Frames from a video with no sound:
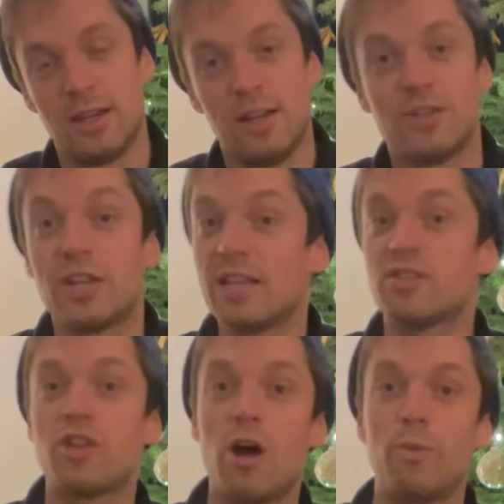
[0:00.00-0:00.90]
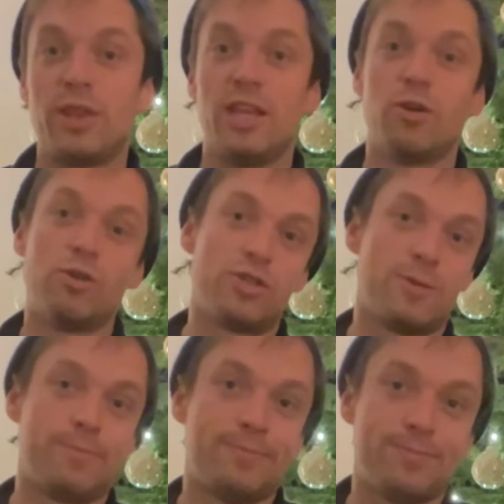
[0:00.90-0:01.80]
So let's start with the
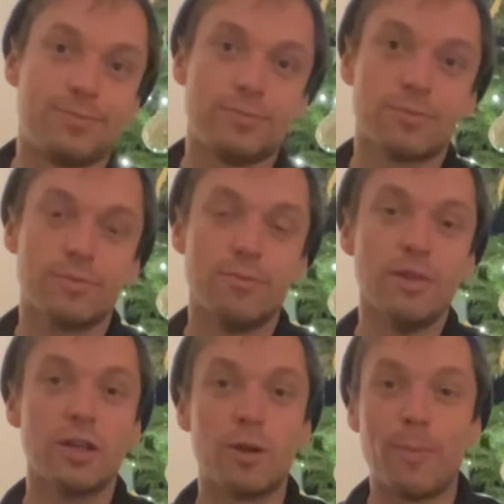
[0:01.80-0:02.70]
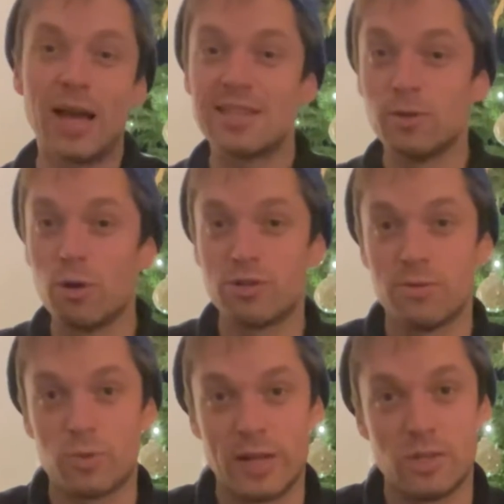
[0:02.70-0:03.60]
autumn. Compared to autumn
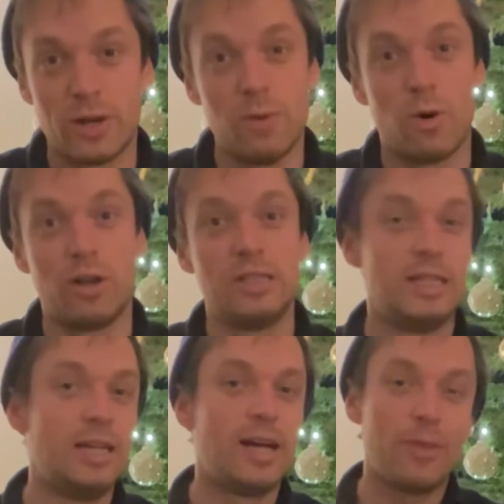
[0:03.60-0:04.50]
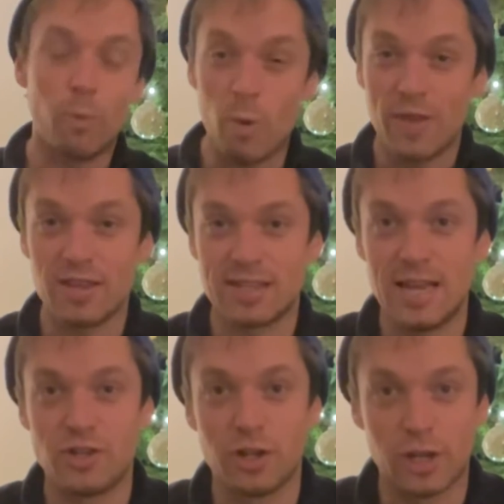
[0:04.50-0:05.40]
2021, at the weather
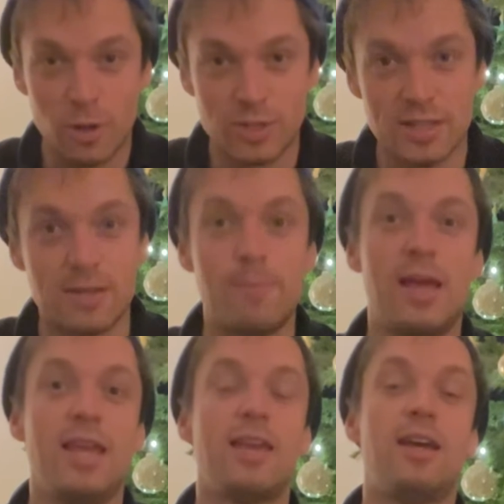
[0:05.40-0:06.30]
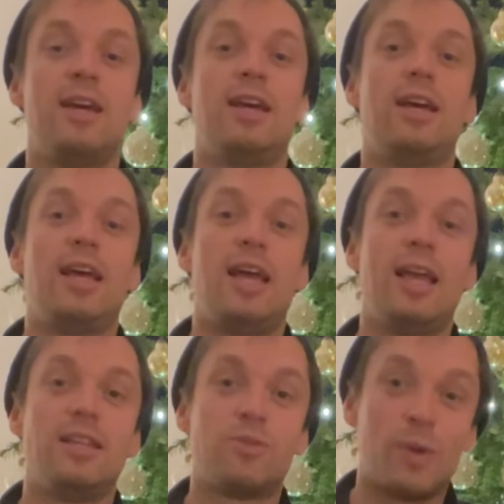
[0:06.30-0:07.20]
station closest to me,
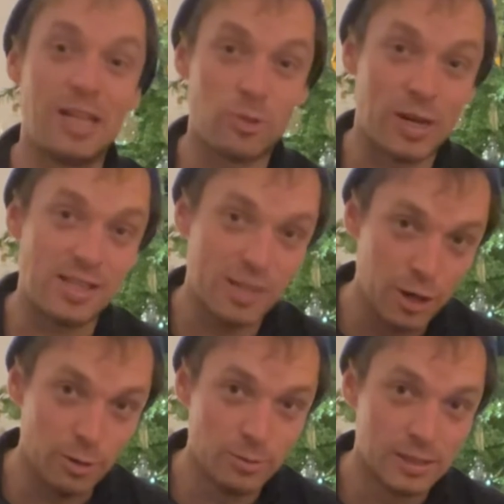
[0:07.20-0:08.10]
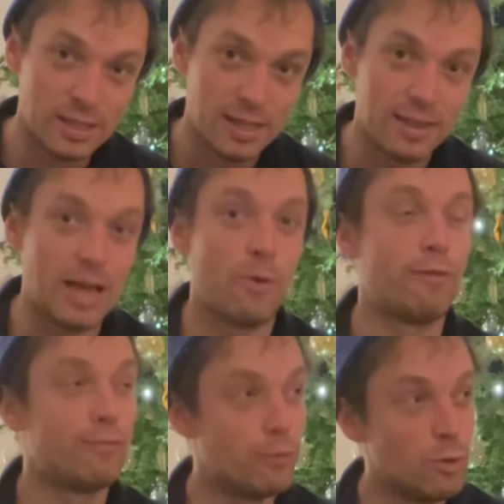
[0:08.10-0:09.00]
in 2022, there were
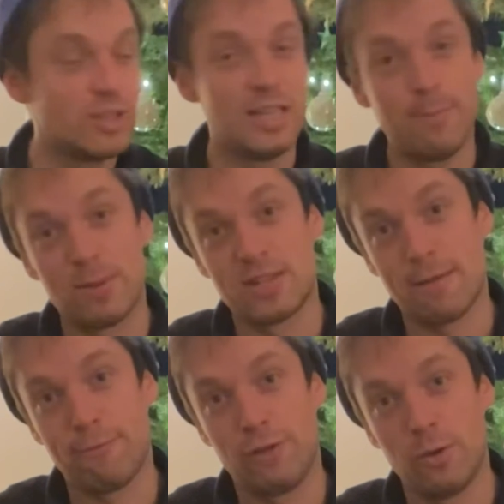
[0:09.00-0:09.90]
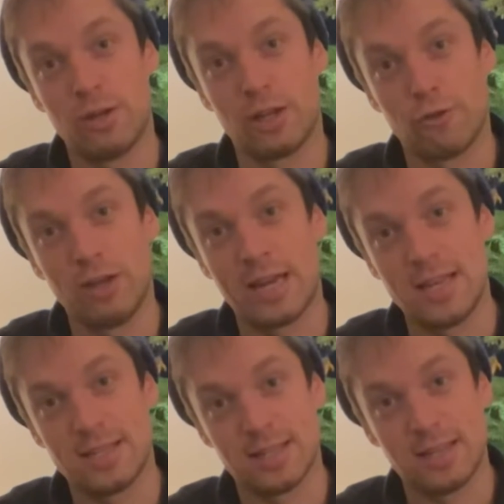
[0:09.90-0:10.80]
14% fewer degree
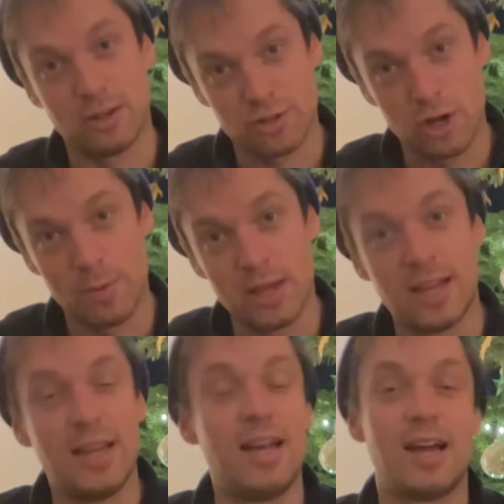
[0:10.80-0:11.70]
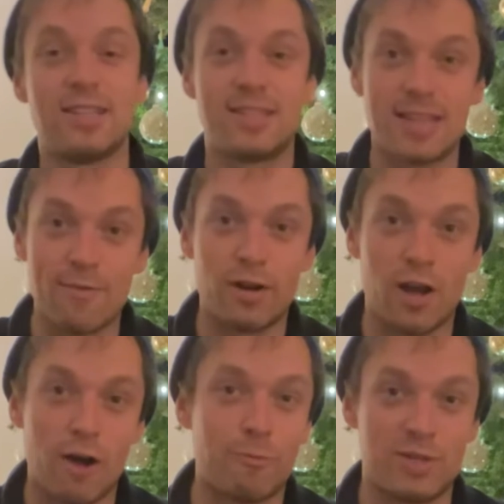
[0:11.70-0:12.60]
days in October and
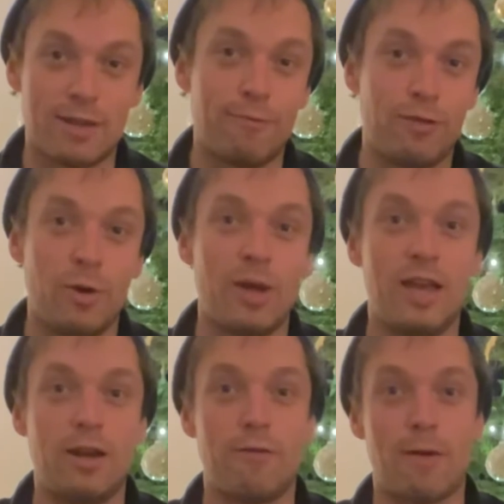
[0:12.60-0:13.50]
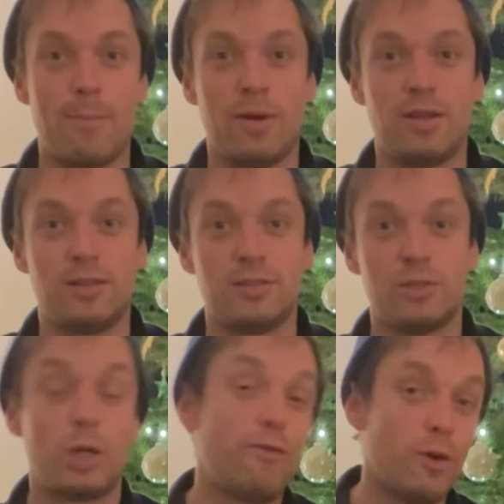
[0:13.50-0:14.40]
7.5% fewer in November.
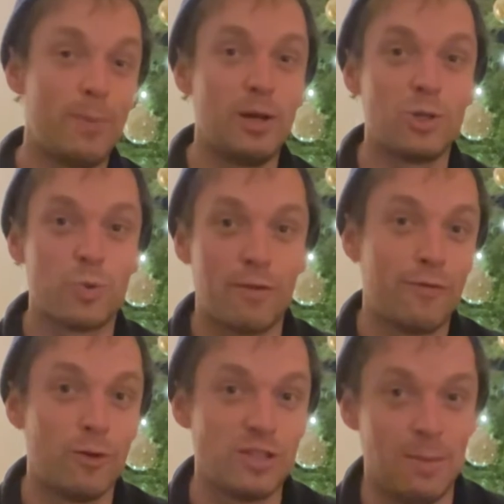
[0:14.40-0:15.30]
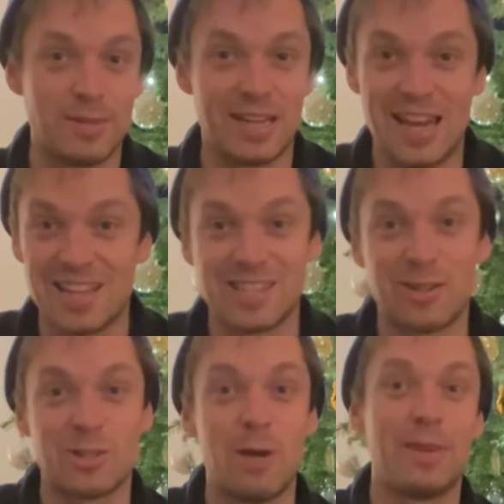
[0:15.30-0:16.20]
So if your bills were 14% less in
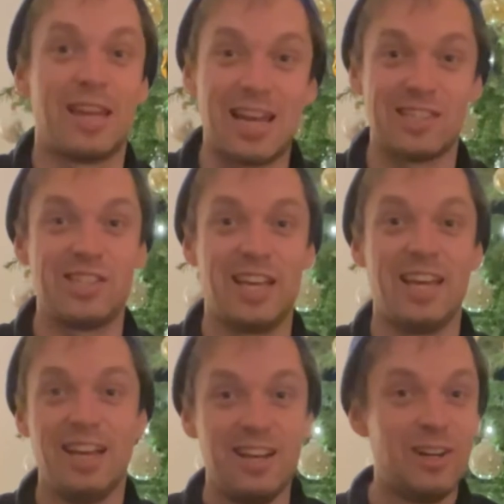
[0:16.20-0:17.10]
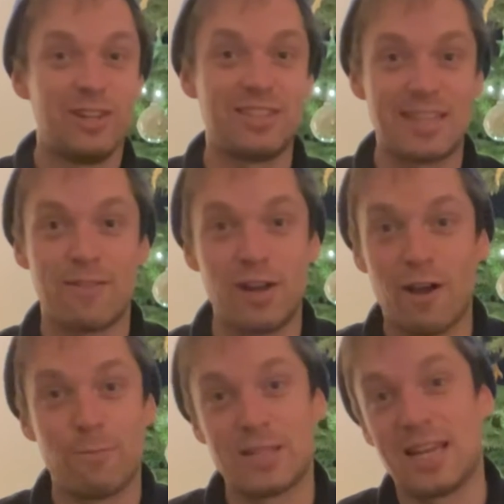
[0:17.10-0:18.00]
October than last year and
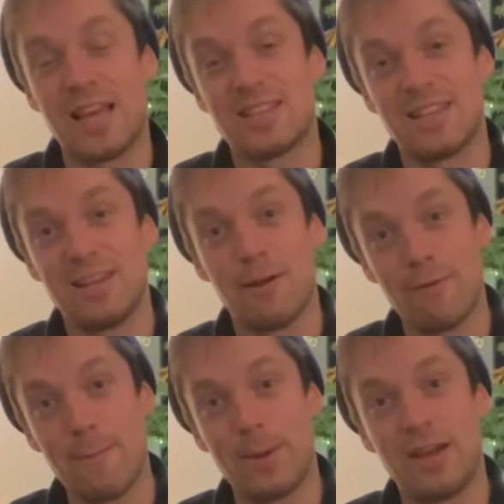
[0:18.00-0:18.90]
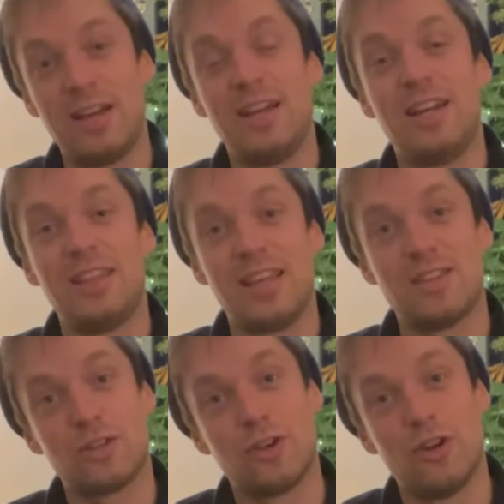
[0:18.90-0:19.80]
7.5% less in November,
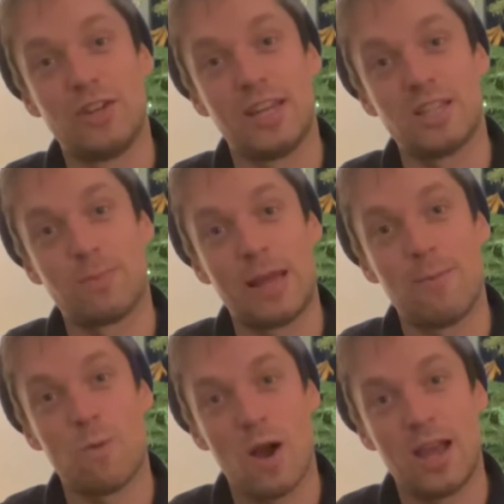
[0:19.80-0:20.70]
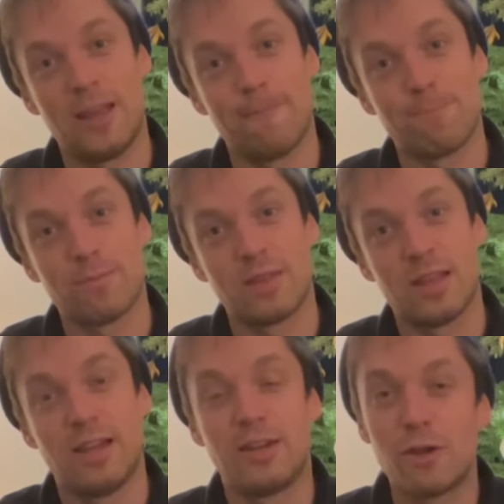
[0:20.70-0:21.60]
this could explain why.
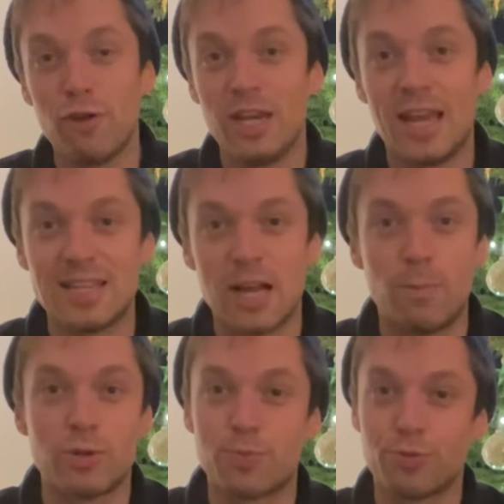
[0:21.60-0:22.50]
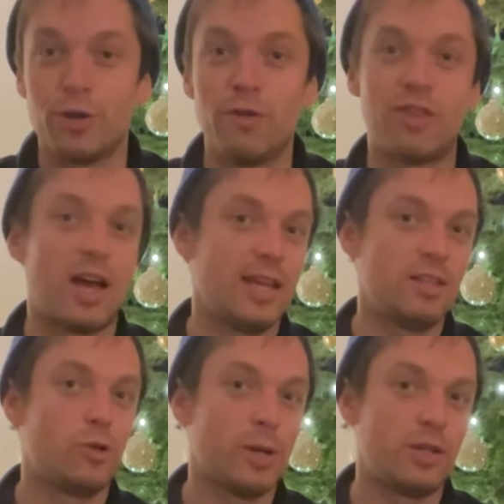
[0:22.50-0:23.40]
And degree days help us prove that
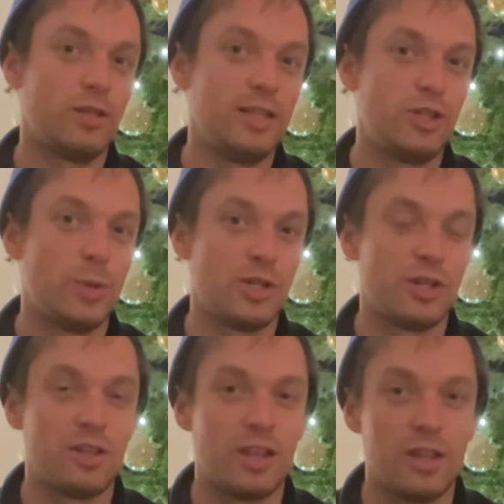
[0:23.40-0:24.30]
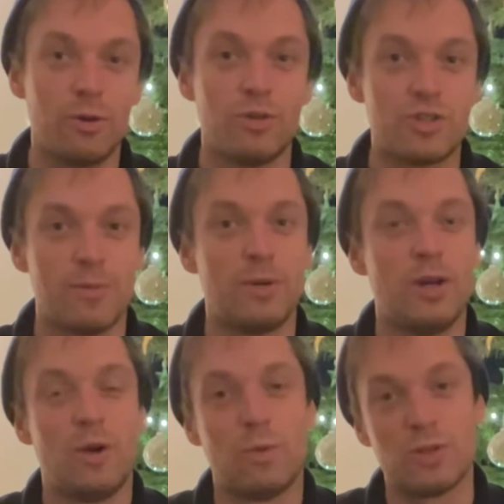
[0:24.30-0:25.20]
intuition that the autumn
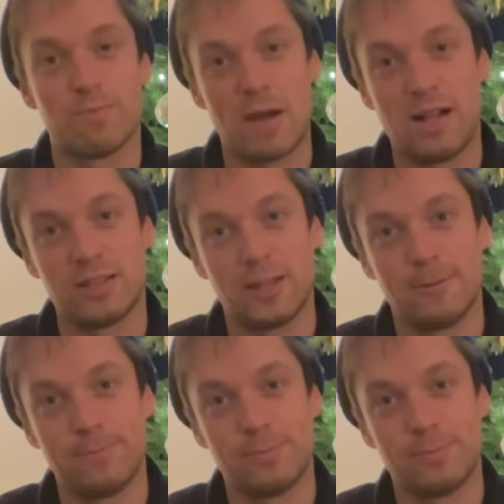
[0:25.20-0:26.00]
was milder.